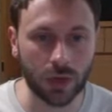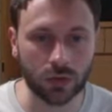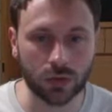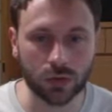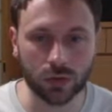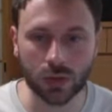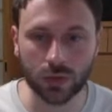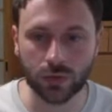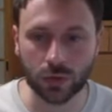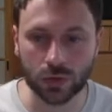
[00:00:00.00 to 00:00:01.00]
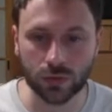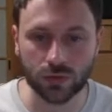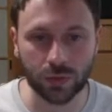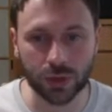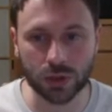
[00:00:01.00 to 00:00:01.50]
do the front of the
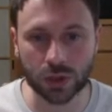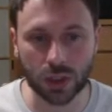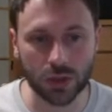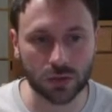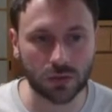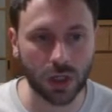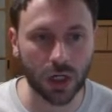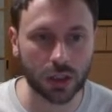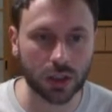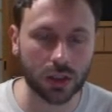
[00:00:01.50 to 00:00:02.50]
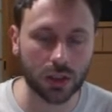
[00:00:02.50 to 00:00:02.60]
picture kind of dark